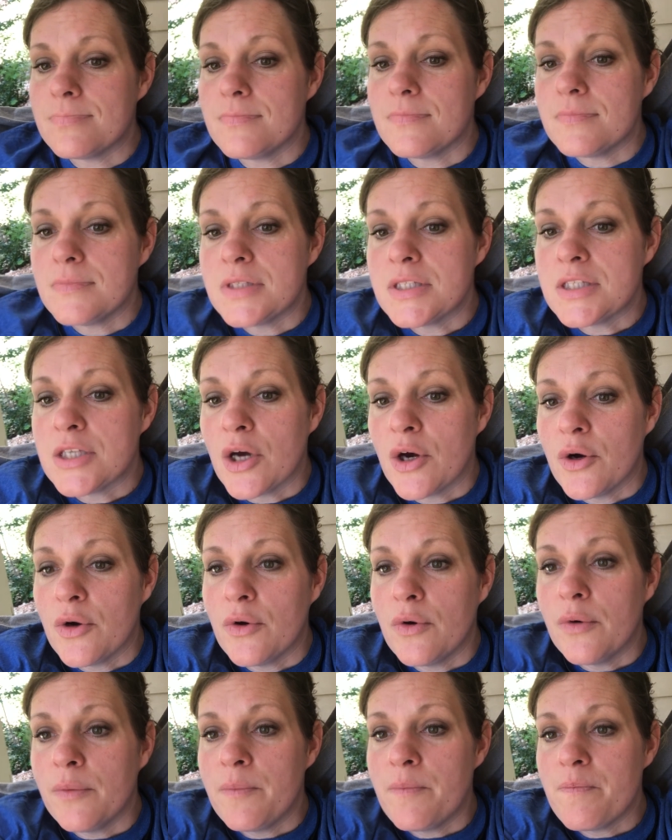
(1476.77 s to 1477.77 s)

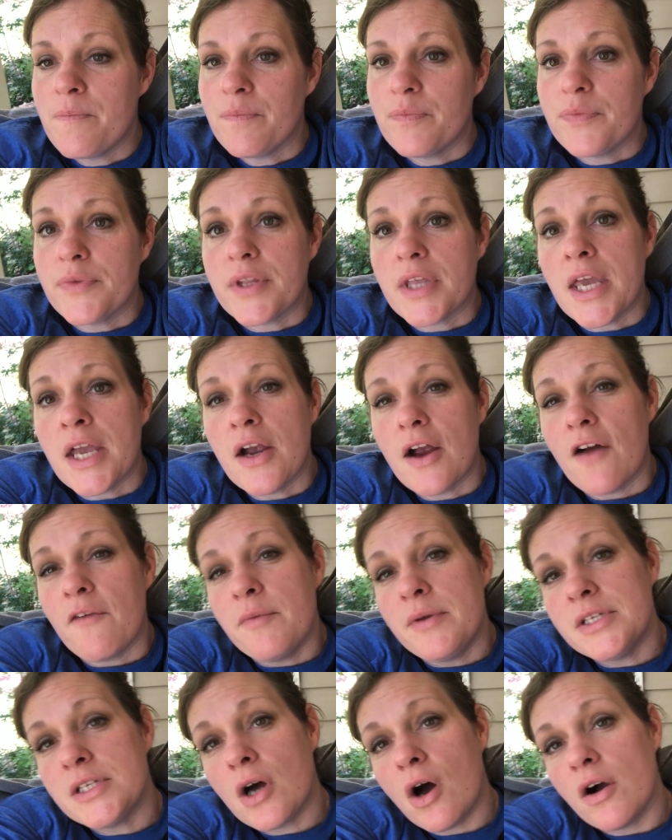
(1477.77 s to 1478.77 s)
So here I've
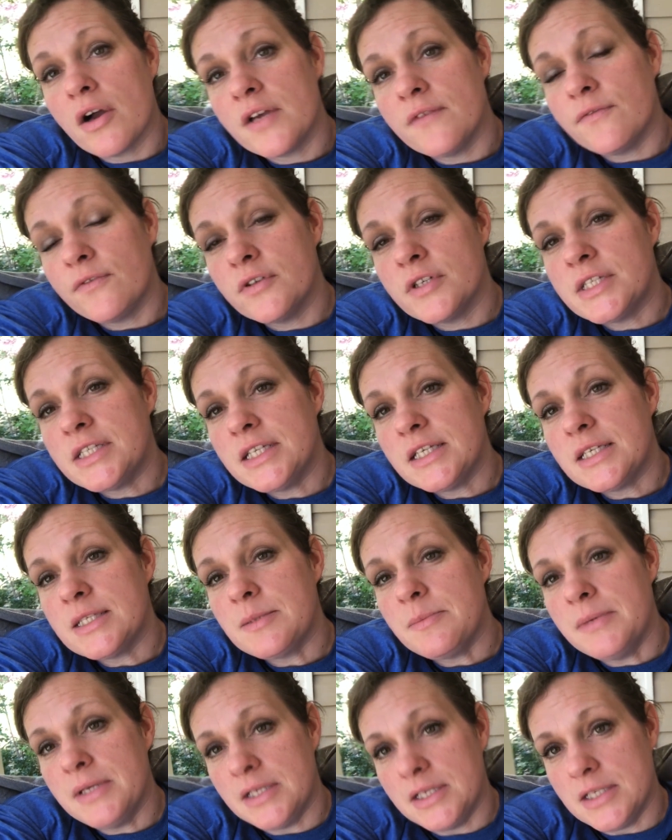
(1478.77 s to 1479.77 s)
been talking for 6
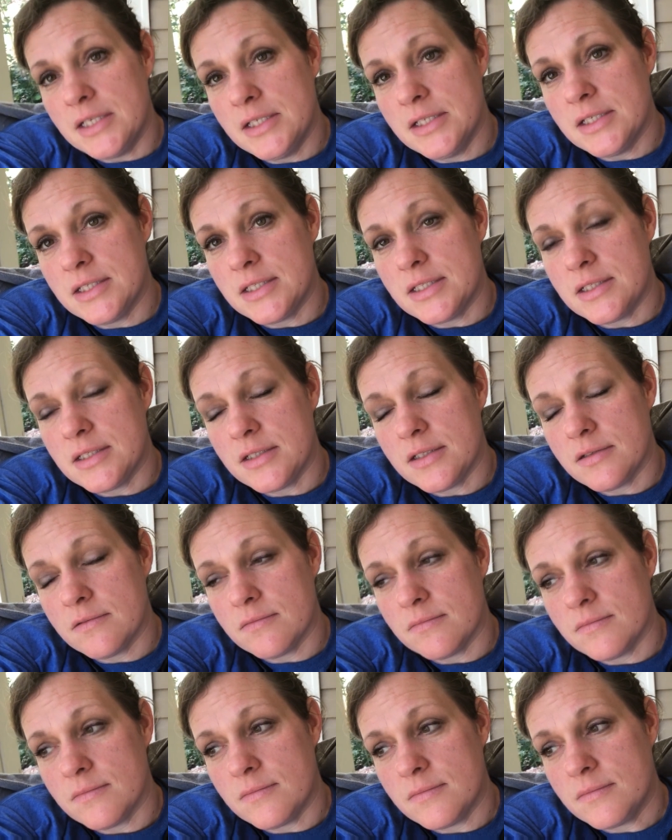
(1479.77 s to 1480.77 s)
minutes,
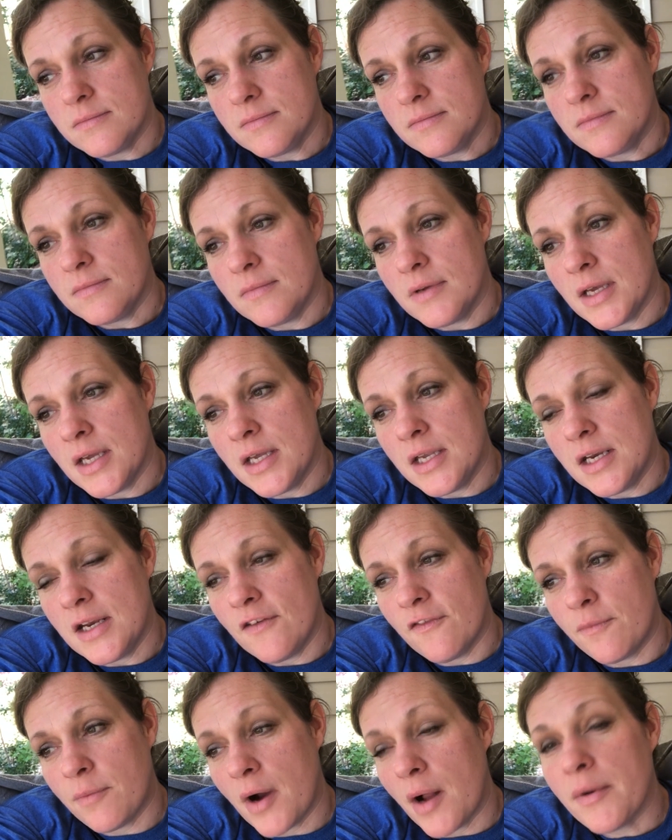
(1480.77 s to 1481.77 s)
and
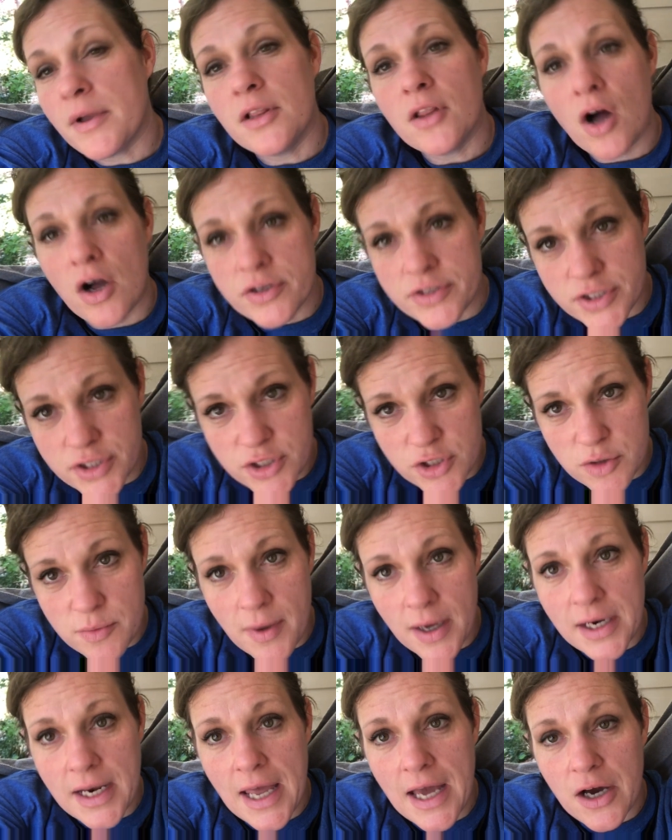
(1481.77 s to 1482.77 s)
I've probably lost you by
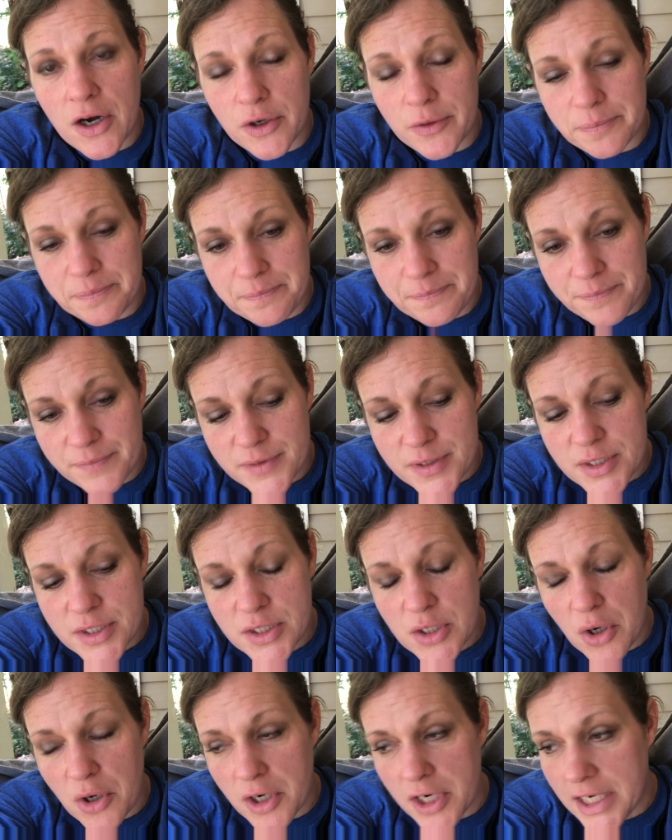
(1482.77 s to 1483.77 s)
now.
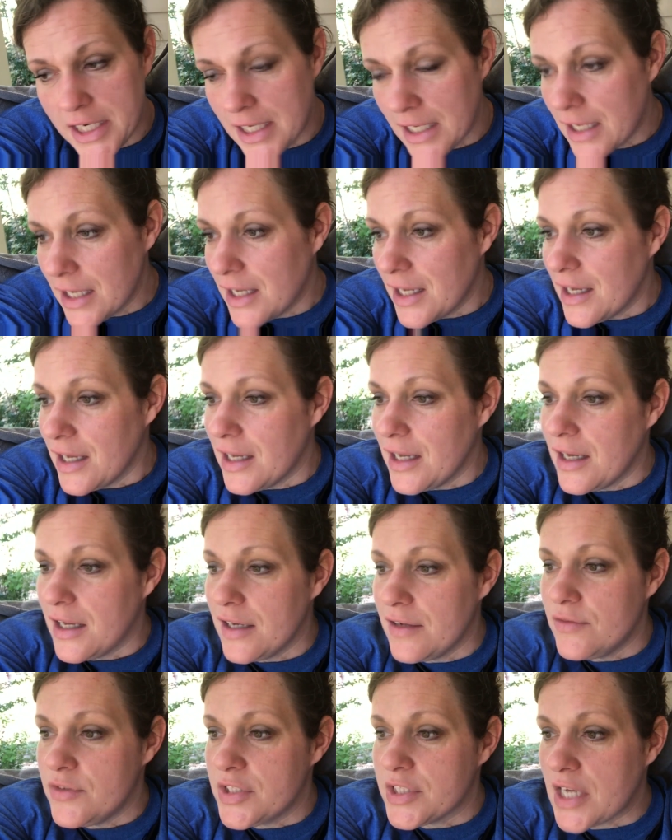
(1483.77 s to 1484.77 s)
Sorry,
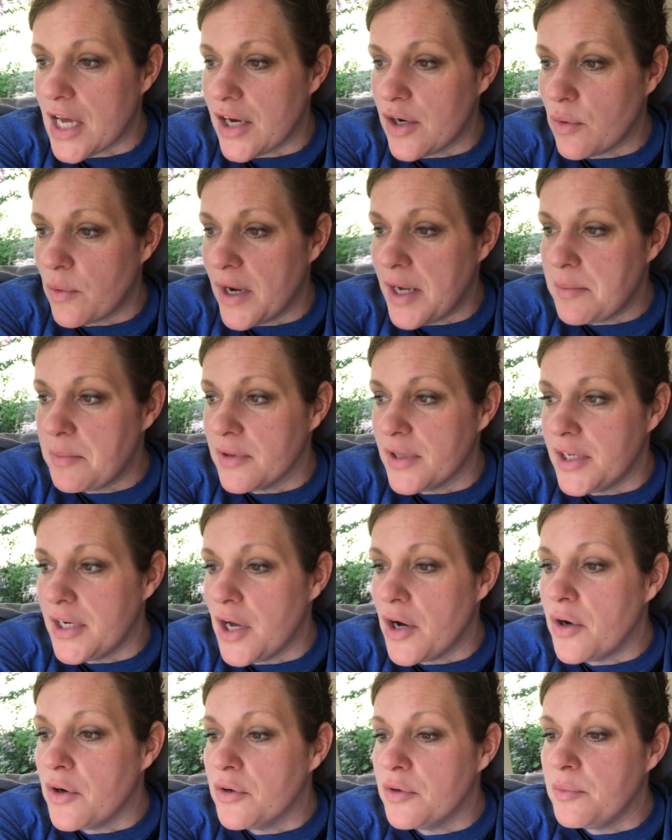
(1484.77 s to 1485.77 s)
just kind of rambling
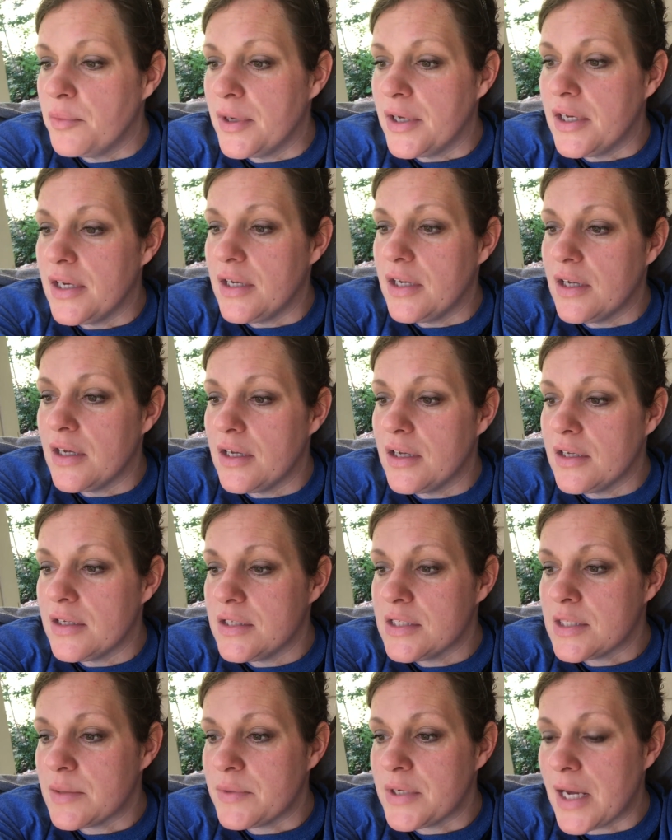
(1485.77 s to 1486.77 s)
on, but
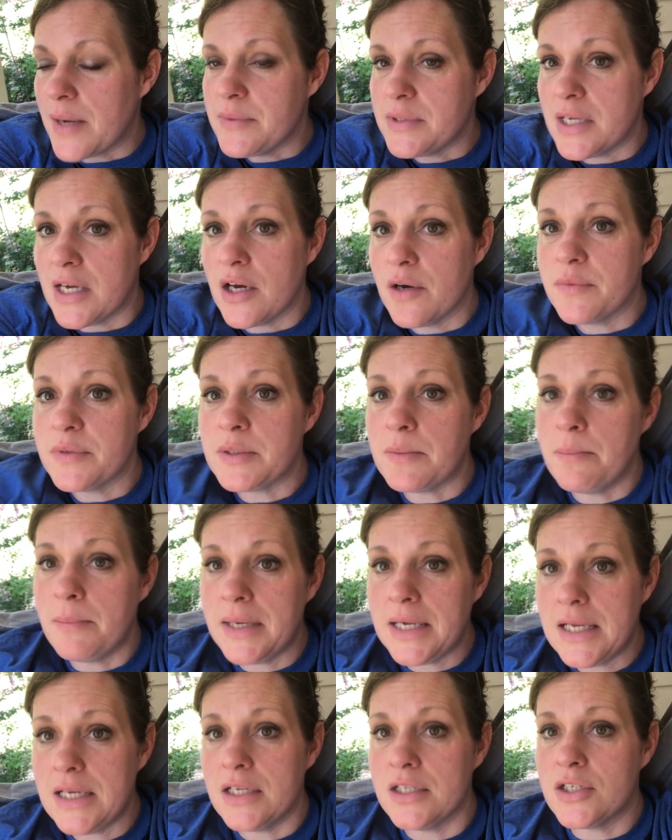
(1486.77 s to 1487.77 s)
sometimes it helps
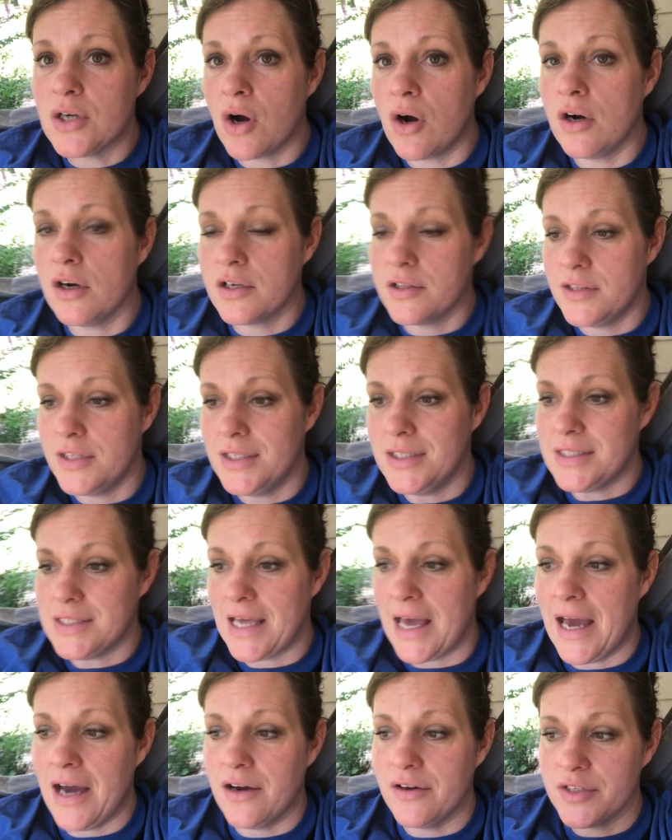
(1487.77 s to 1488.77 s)
me to talk this
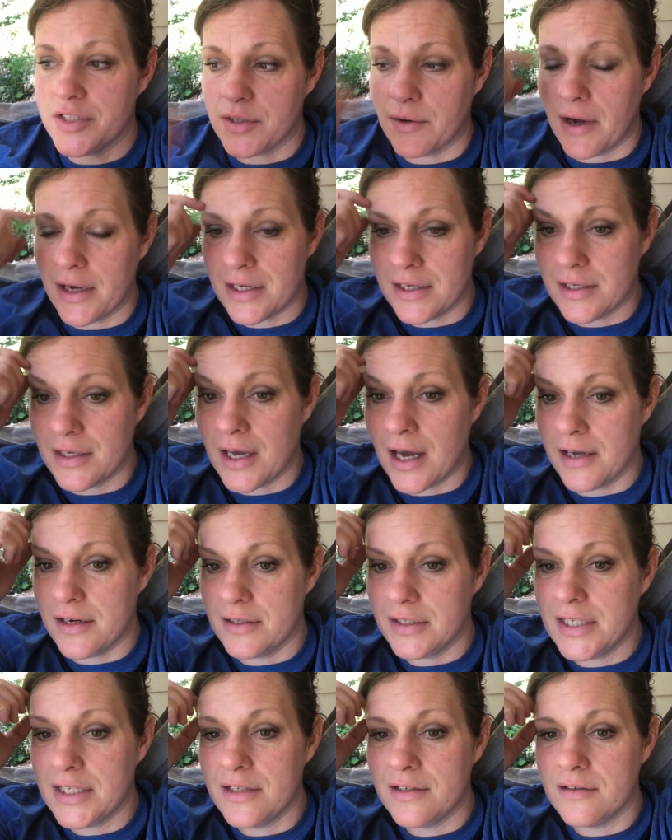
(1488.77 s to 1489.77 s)
out so I can kind
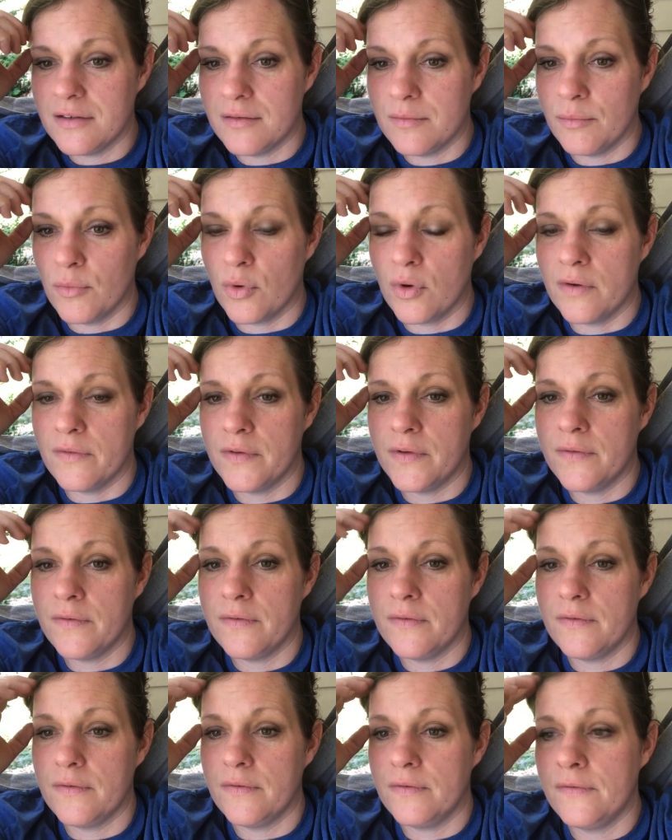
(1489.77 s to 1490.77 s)
of get more of a
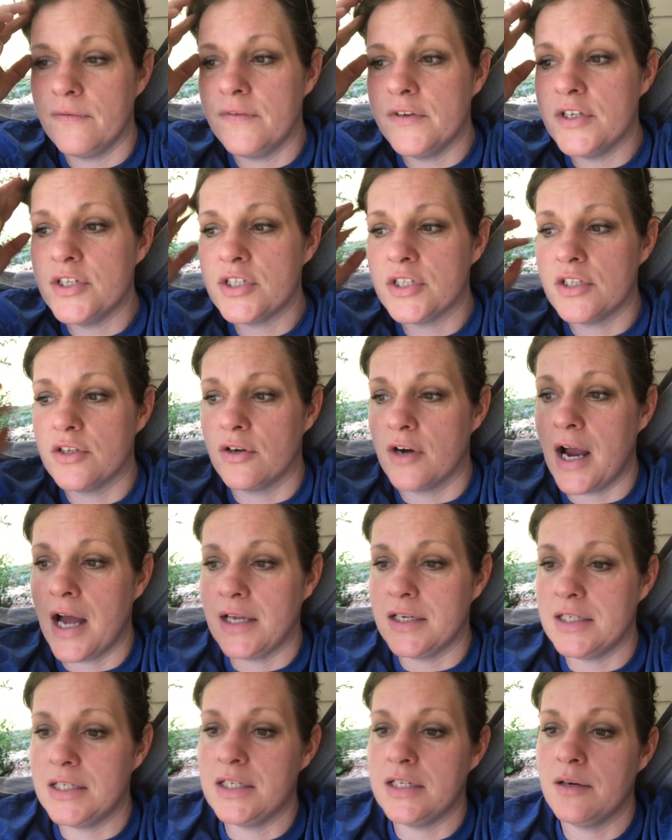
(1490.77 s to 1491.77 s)
vision or
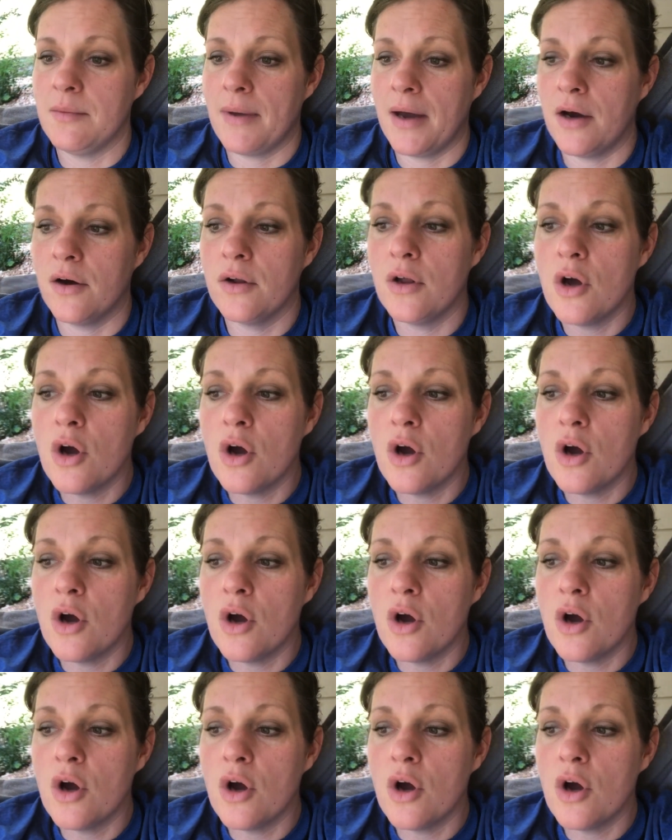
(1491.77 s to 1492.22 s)
idea about